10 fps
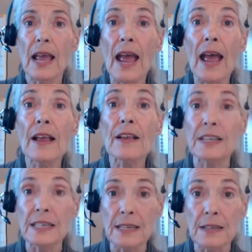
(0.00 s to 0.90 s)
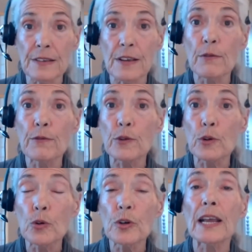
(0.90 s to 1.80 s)
as is
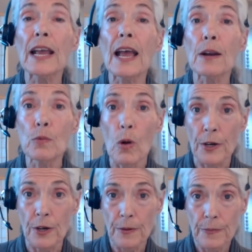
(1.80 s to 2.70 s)
food and water.